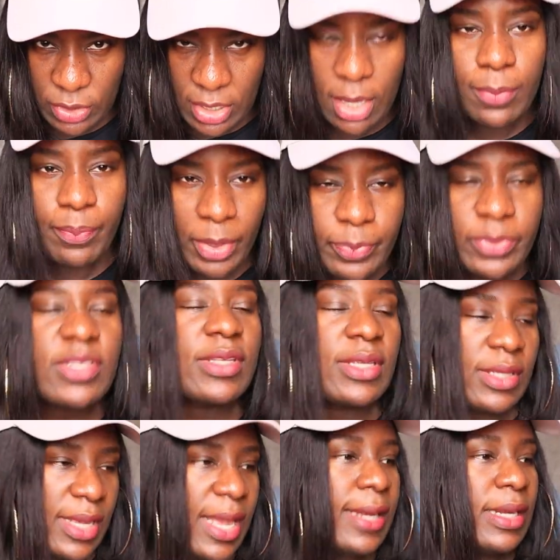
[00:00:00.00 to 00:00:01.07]
Okay,
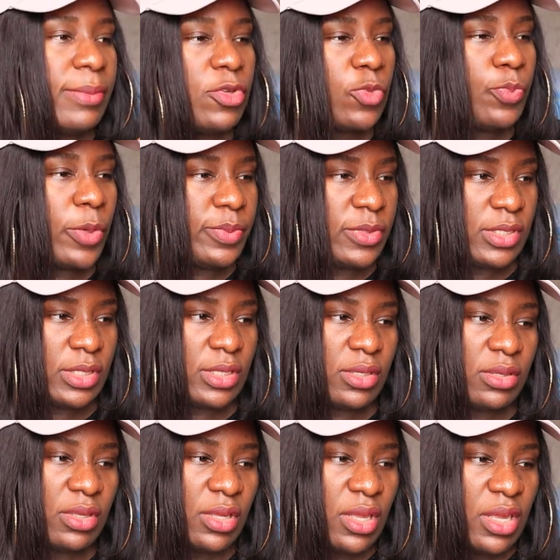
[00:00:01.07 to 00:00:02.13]
Bobrisky. Yeah, let me use Bobrisky.